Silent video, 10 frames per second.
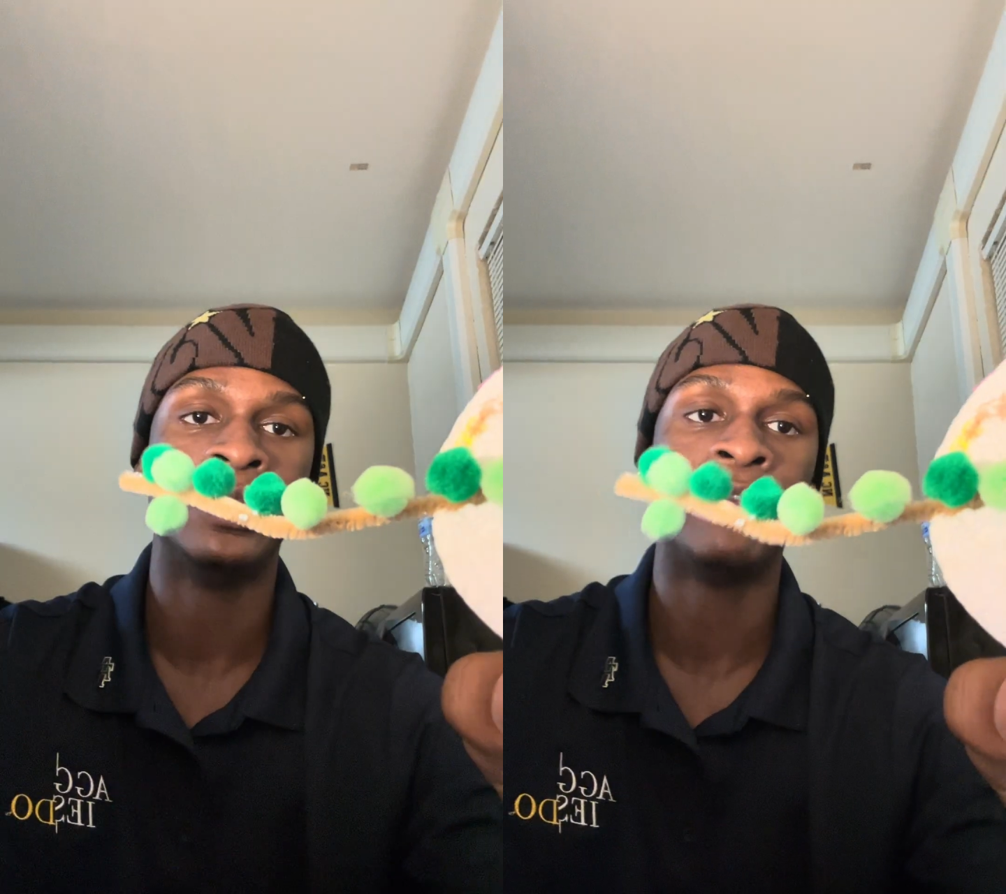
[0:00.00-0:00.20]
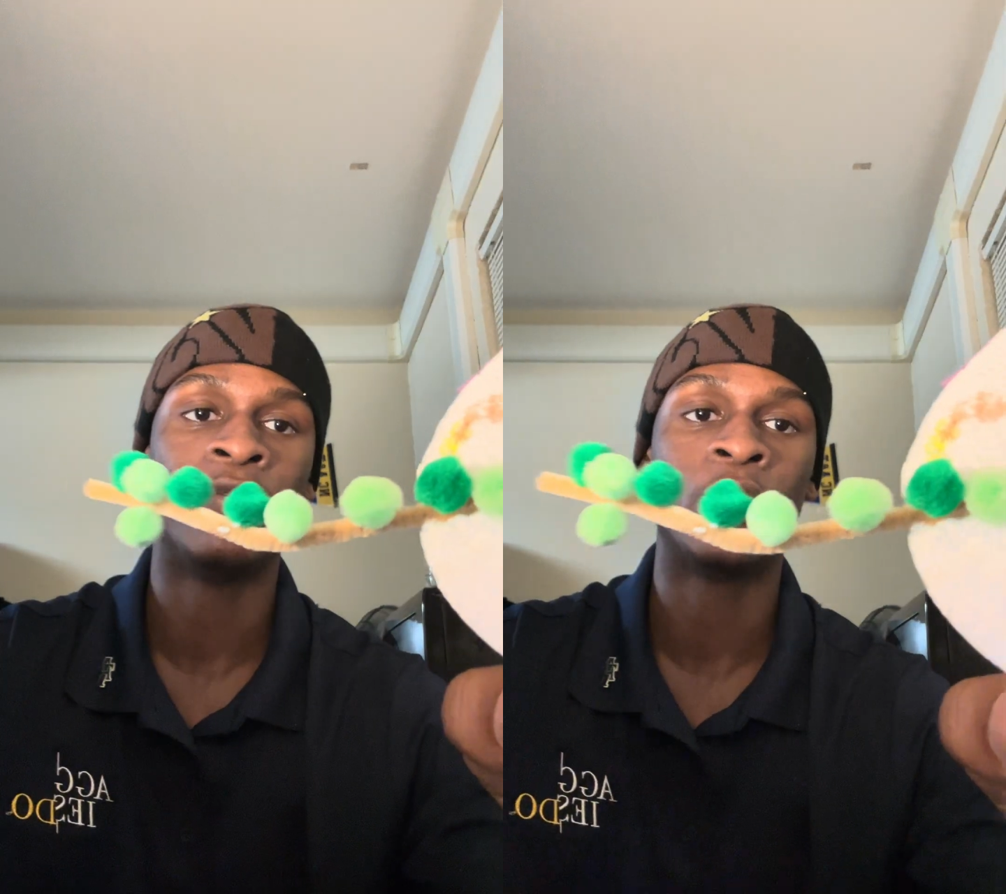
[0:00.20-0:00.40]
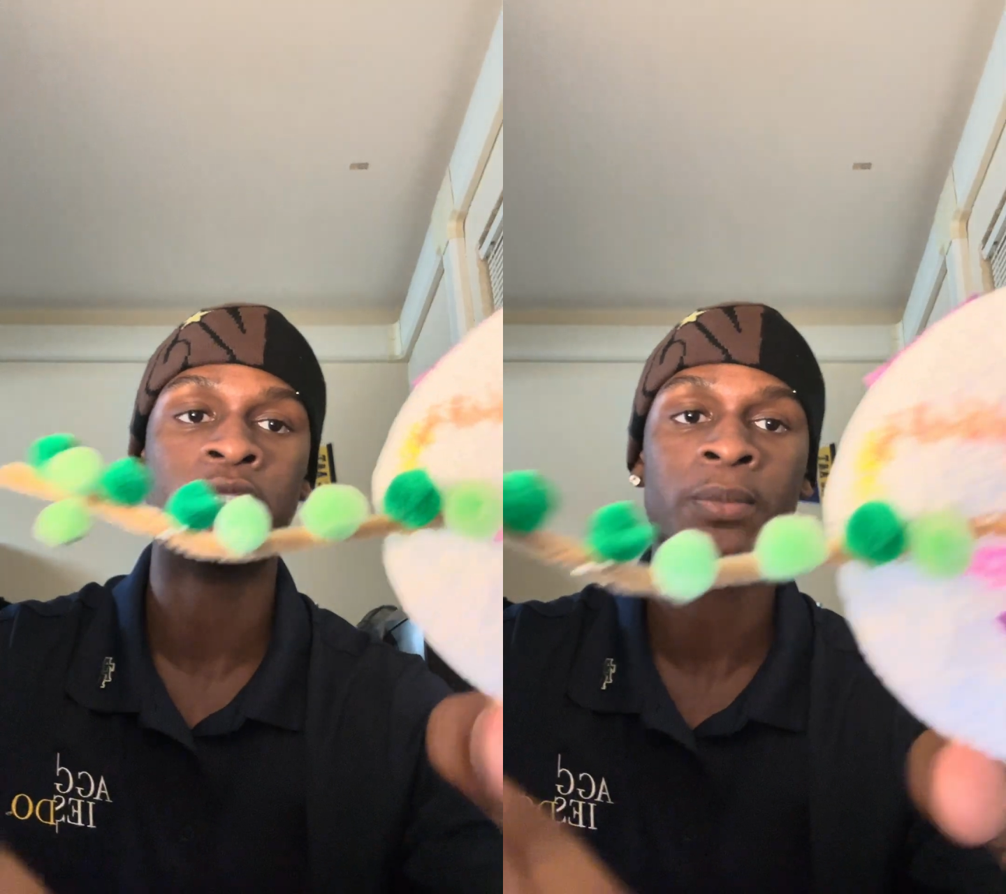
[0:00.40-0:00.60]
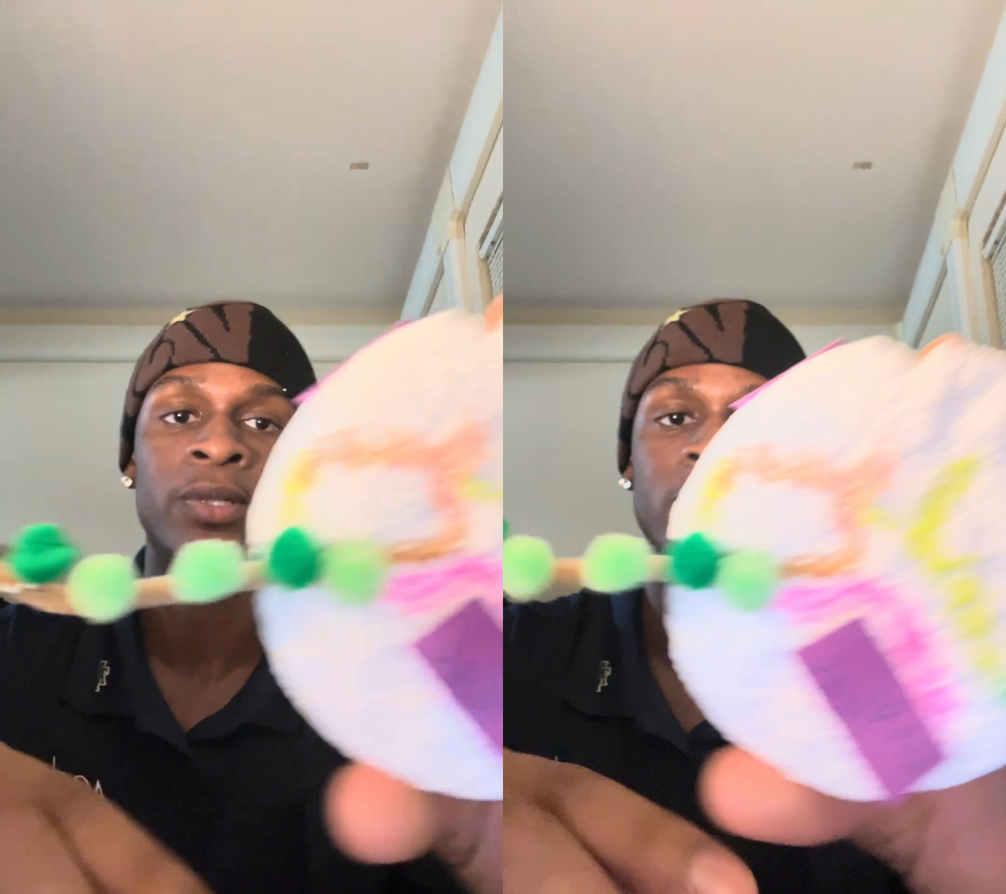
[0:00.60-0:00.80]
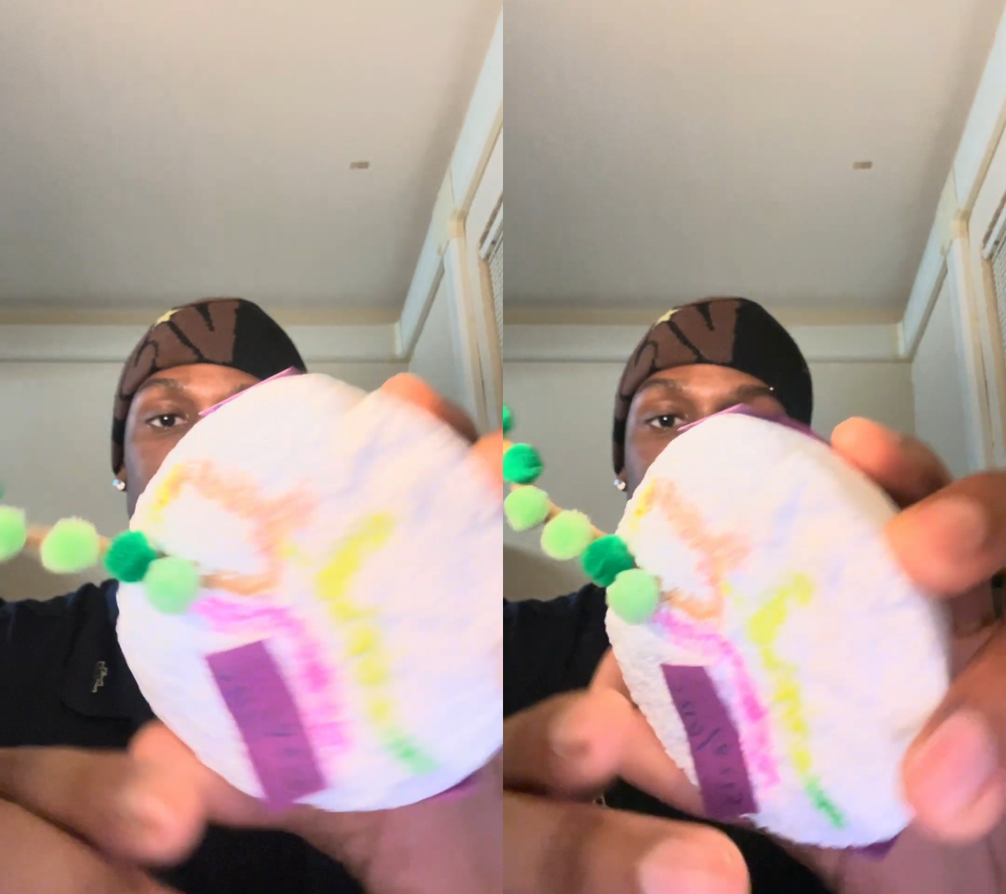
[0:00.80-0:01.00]
difficult to
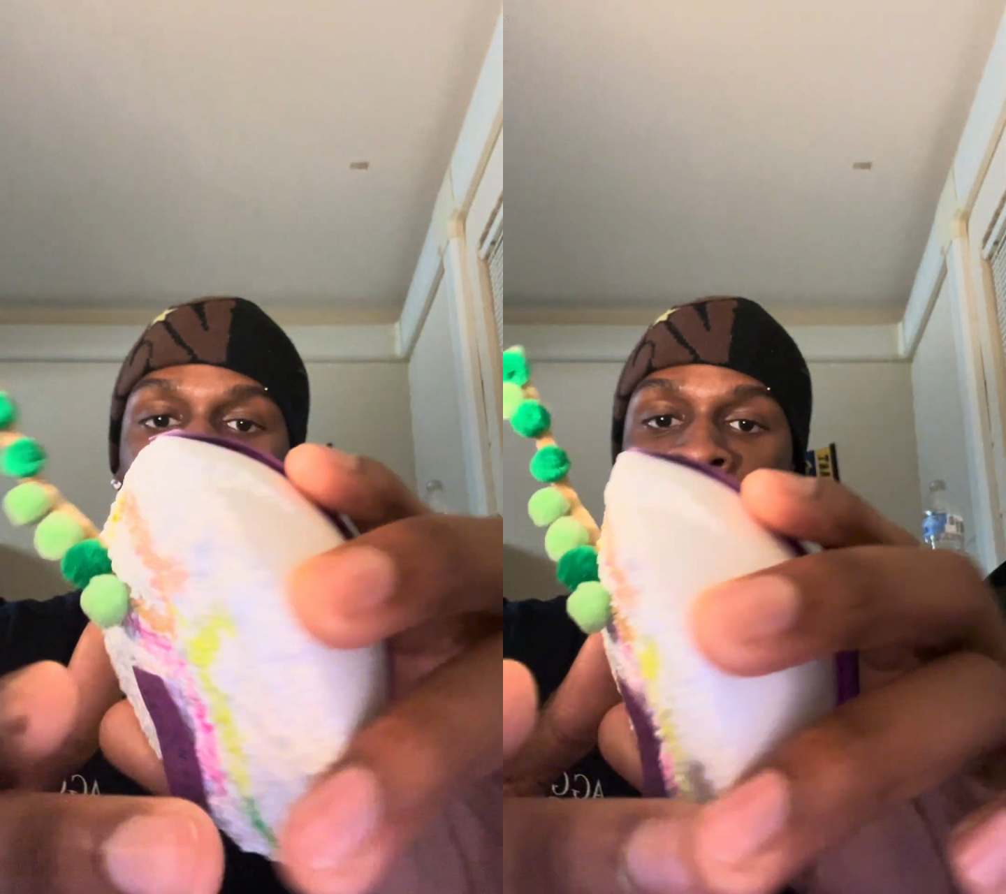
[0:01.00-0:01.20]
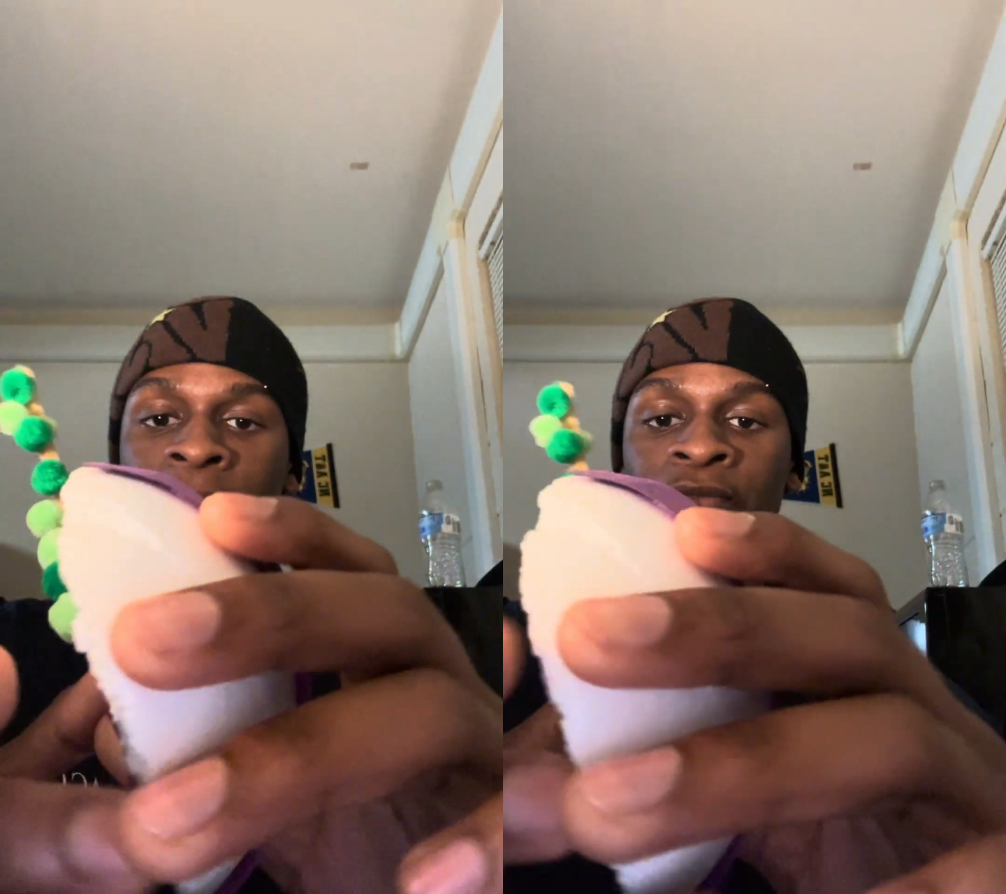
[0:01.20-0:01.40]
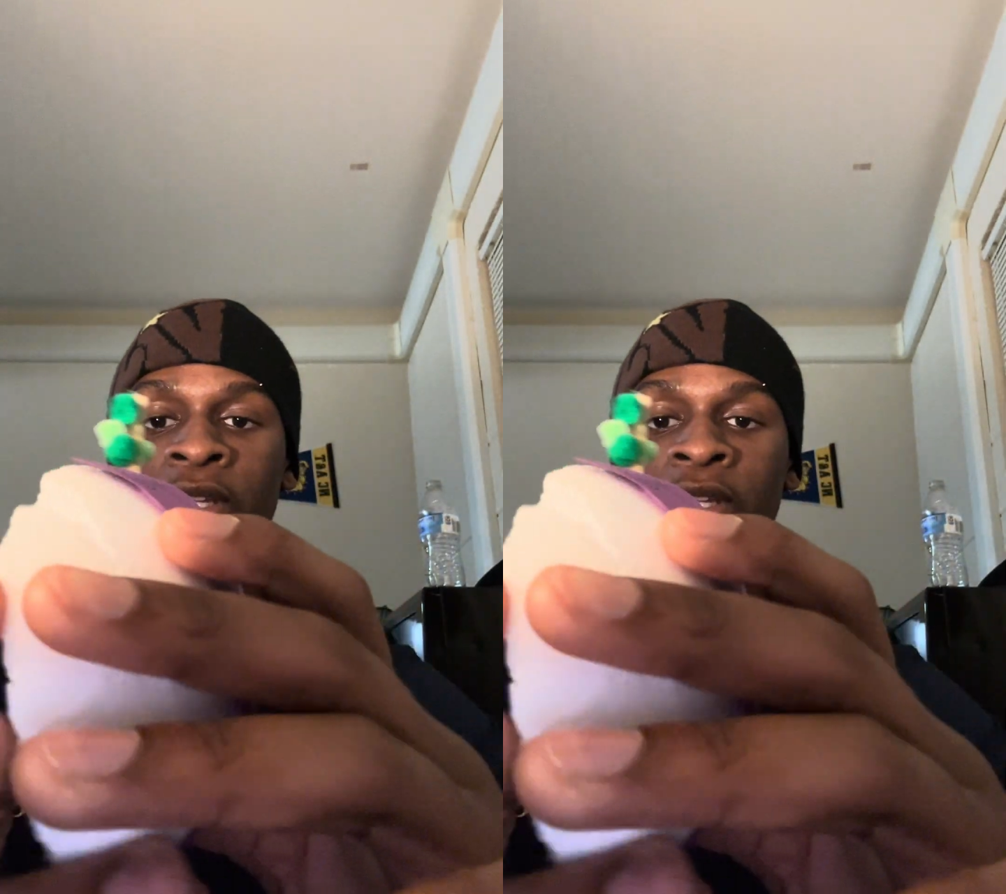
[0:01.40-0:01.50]
put together.